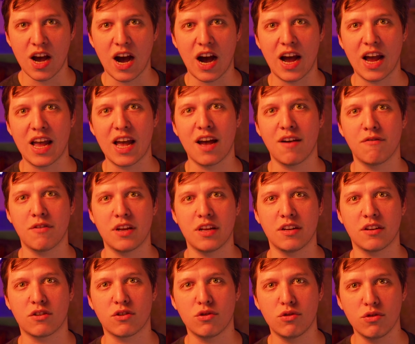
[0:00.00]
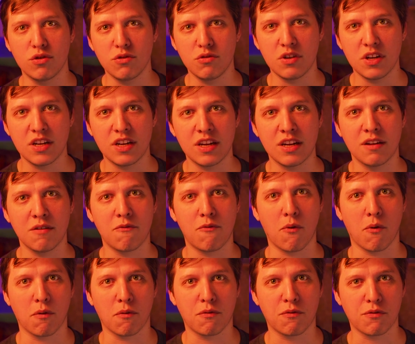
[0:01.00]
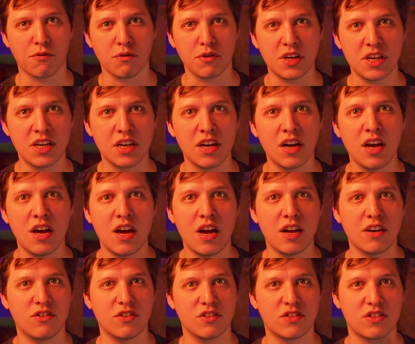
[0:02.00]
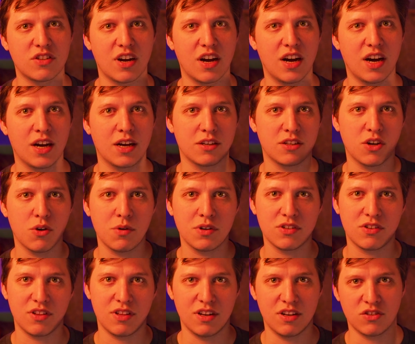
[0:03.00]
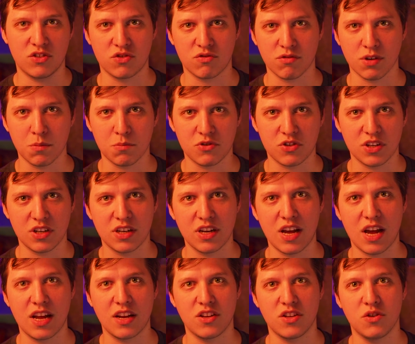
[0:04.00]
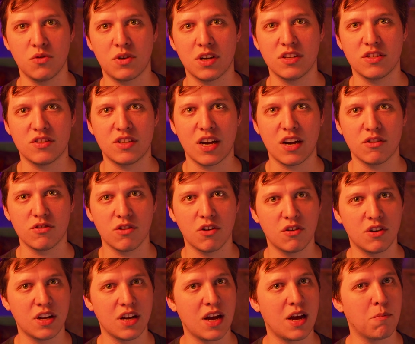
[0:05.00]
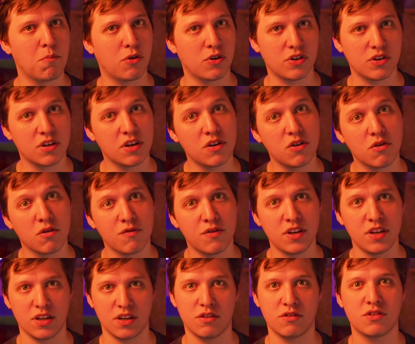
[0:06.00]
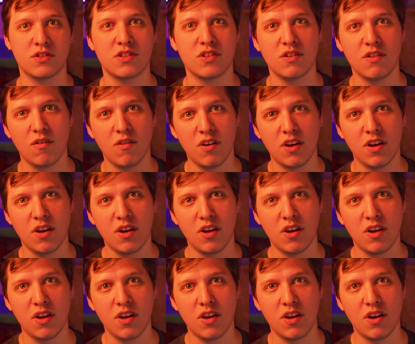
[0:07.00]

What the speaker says: I have included it for free. Just go into the description and you can download it and put it in your videos.